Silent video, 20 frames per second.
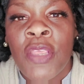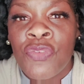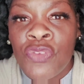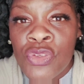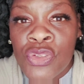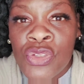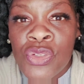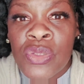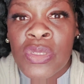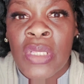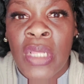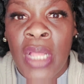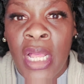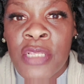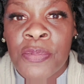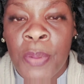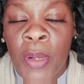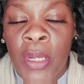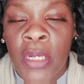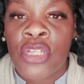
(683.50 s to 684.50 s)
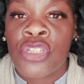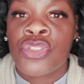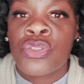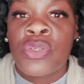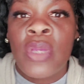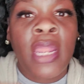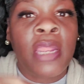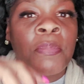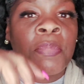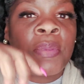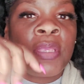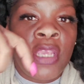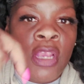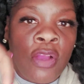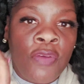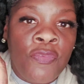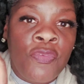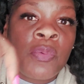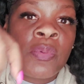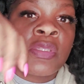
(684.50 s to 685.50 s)
If you use glass products, you got to be
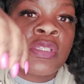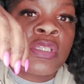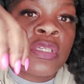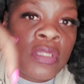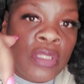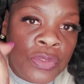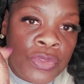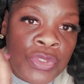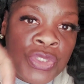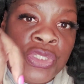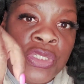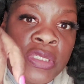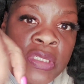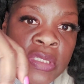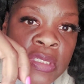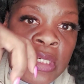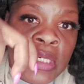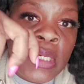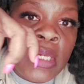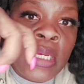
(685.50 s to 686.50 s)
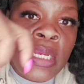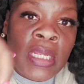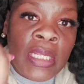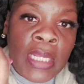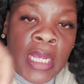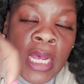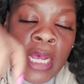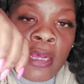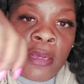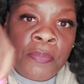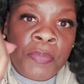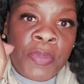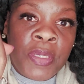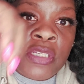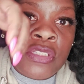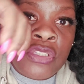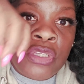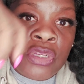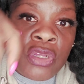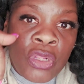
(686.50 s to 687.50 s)
careful with the closure,
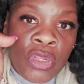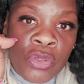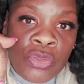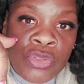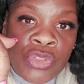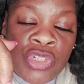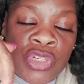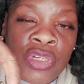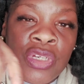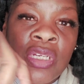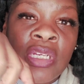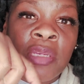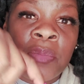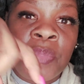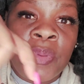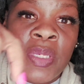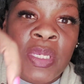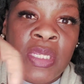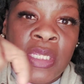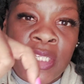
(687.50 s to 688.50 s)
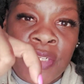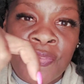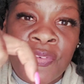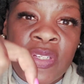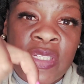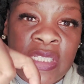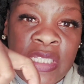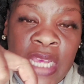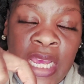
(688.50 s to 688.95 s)
because the closure could be different